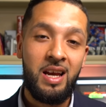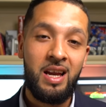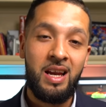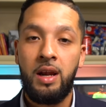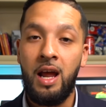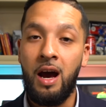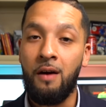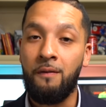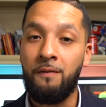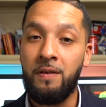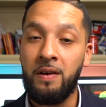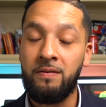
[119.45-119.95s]

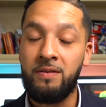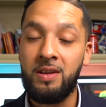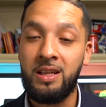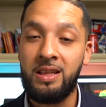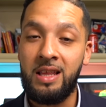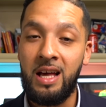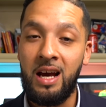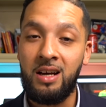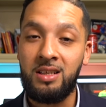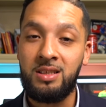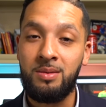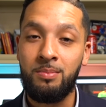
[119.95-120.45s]
Now,
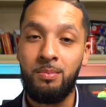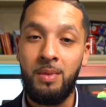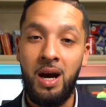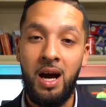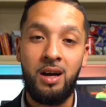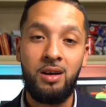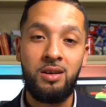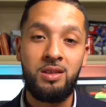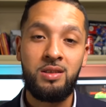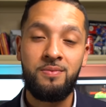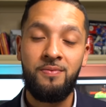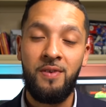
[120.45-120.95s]
50,000
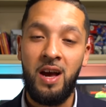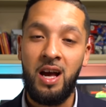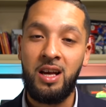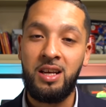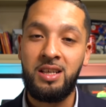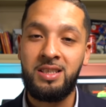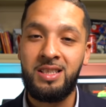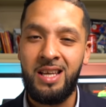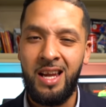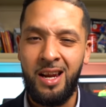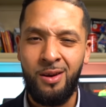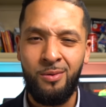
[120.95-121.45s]
miles
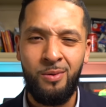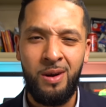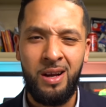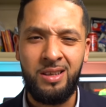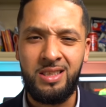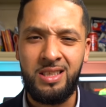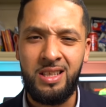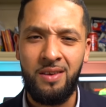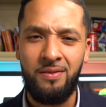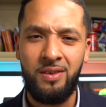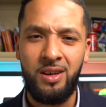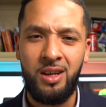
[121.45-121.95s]
values at around
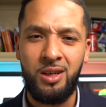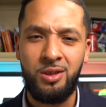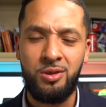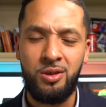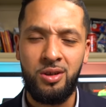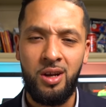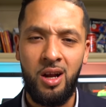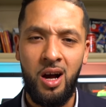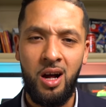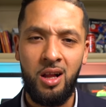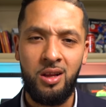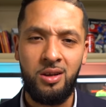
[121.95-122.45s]

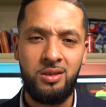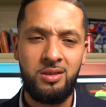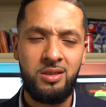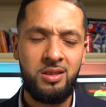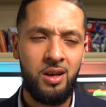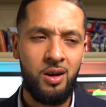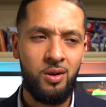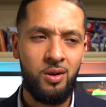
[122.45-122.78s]
$700,